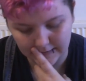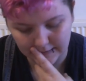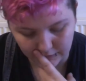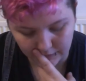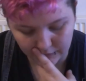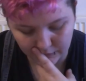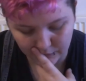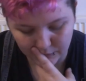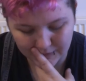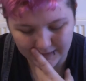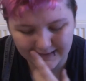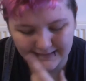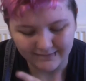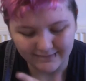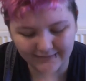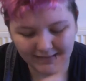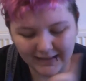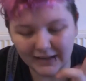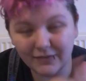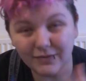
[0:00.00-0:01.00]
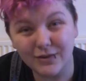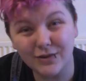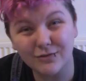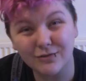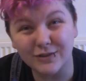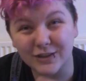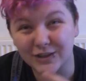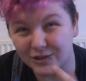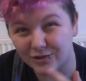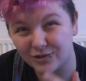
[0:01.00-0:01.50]
who, if you'll
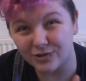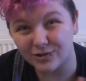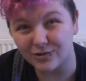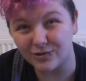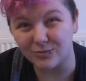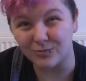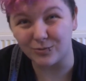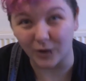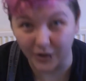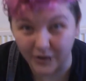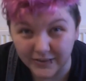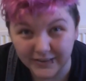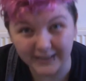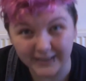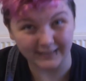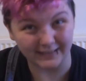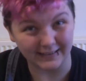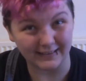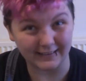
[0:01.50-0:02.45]
recall, wanted to